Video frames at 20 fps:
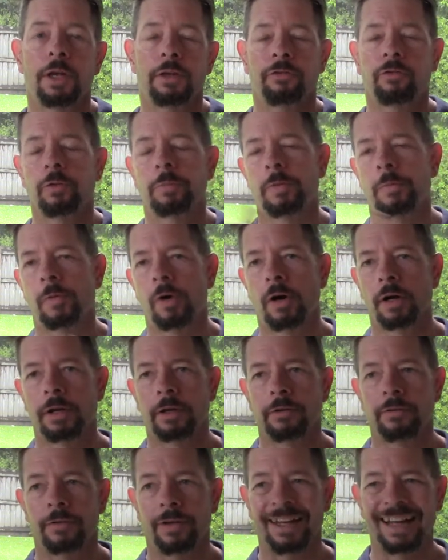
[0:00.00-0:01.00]

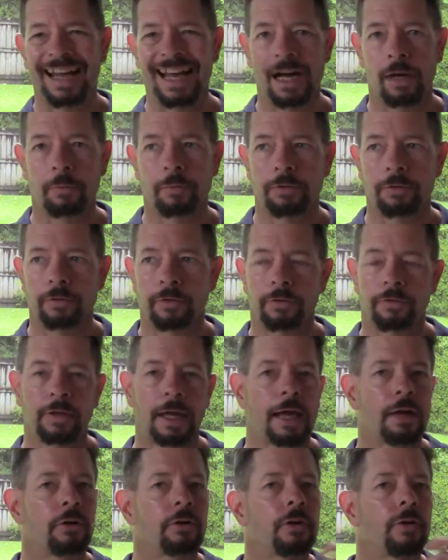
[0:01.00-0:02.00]
supermarkets and Albertsons.
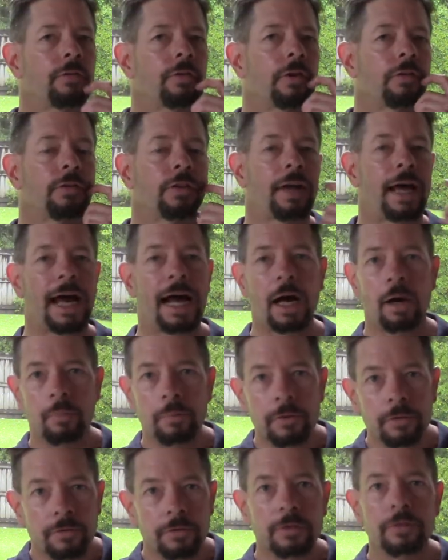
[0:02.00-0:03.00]
I don't know if there's an
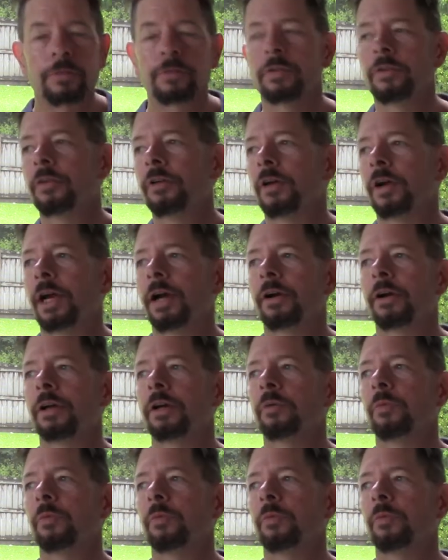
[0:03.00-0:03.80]
Albertsons in your area.